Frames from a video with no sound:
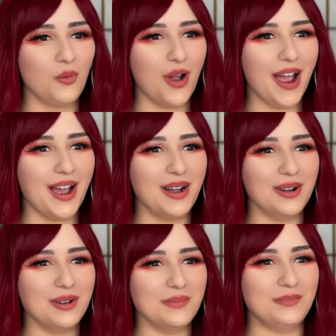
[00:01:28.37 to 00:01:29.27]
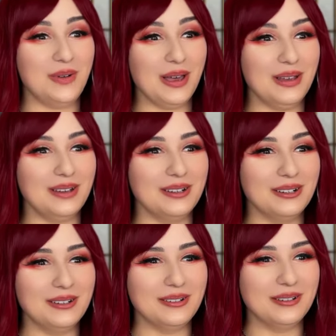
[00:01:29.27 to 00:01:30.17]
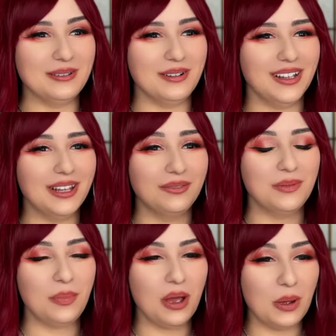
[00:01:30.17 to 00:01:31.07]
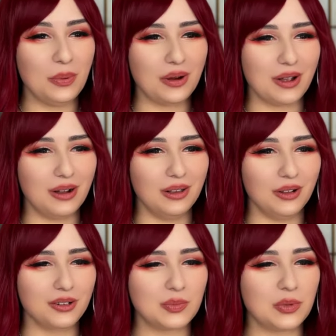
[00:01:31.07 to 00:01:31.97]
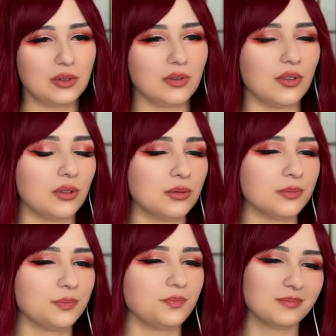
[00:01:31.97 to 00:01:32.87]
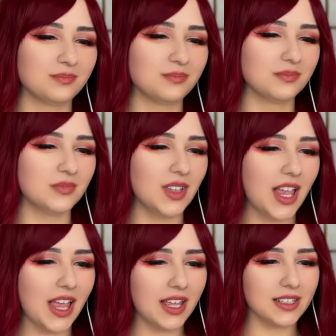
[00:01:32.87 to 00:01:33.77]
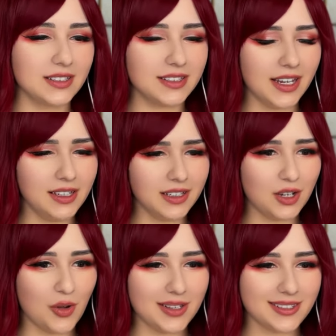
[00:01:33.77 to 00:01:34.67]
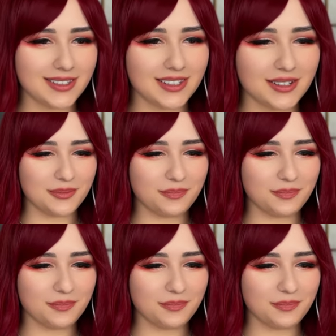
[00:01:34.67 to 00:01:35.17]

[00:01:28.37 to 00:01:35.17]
Wow. Oh, I love the purple color. It's beautiful. Daily quests.